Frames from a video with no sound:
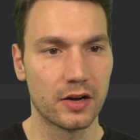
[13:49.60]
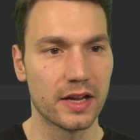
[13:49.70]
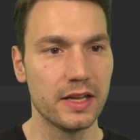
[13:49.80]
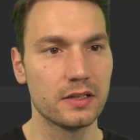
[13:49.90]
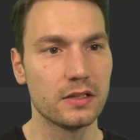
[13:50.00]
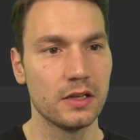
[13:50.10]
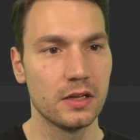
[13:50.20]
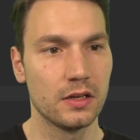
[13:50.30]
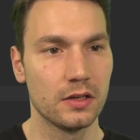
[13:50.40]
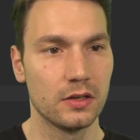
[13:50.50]
are hidden
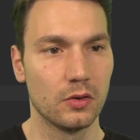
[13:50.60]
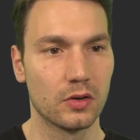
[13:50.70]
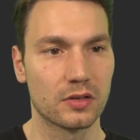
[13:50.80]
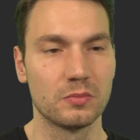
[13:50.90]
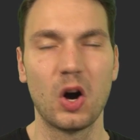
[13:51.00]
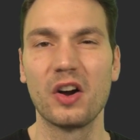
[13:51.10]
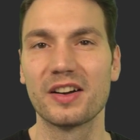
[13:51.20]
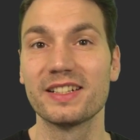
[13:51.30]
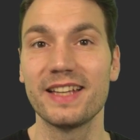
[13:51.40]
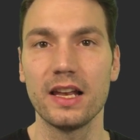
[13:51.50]
or
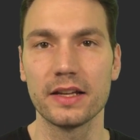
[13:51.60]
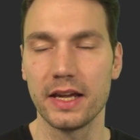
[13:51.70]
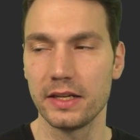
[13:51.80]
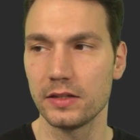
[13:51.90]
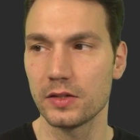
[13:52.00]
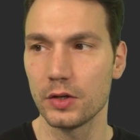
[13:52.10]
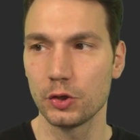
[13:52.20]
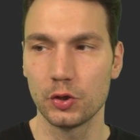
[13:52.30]
are delegated